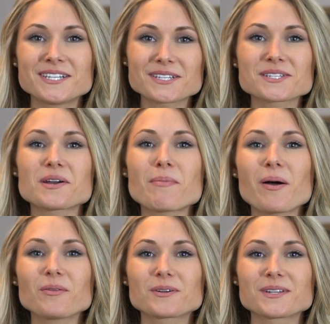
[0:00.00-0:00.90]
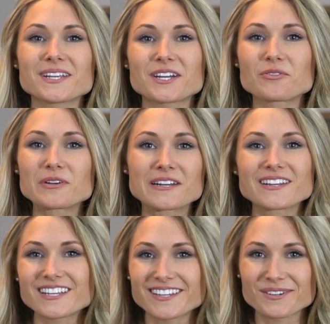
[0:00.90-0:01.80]
doesn't come out looking like a
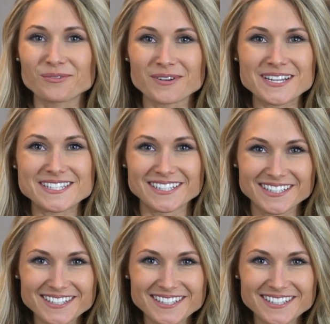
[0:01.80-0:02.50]
wrinkly little raisin.